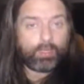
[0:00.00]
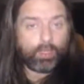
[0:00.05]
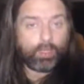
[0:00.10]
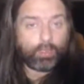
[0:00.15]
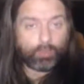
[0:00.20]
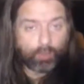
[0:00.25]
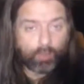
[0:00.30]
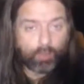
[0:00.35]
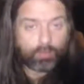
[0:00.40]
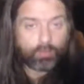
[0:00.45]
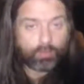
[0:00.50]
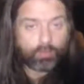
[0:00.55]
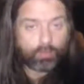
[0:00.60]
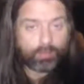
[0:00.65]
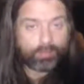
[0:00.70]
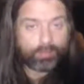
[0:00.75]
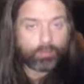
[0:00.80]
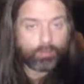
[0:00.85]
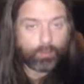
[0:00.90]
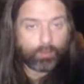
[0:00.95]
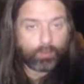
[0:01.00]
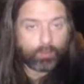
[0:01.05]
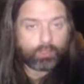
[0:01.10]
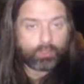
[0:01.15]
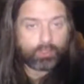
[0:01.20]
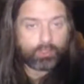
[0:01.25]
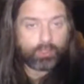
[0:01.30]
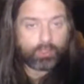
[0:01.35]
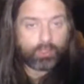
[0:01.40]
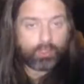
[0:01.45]
and it goes wrong for that
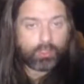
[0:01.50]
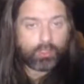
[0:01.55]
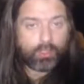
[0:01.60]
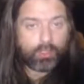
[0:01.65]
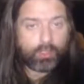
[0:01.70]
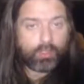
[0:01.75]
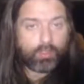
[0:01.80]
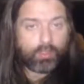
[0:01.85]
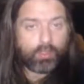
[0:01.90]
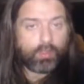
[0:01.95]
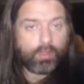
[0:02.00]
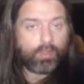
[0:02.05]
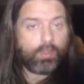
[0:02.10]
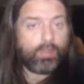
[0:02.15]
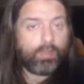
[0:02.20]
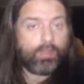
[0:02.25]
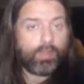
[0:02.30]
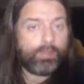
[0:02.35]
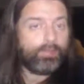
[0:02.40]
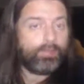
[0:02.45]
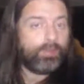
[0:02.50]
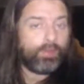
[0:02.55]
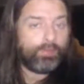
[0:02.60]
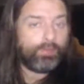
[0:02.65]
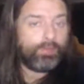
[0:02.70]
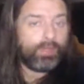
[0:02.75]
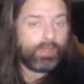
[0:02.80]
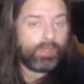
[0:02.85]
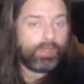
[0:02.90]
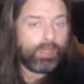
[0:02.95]
horse, you
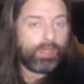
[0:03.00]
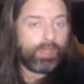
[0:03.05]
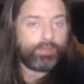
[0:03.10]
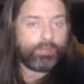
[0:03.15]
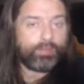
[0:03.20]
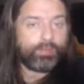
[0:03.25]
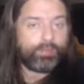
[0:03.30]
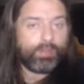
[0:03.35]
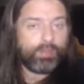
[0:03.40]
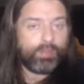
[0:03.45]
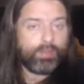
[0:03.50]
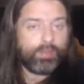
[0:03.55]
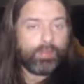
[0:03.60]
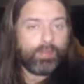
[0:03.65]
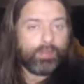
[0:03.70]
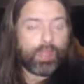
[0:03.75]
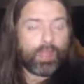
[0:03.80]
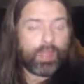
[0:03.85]
have nothing left.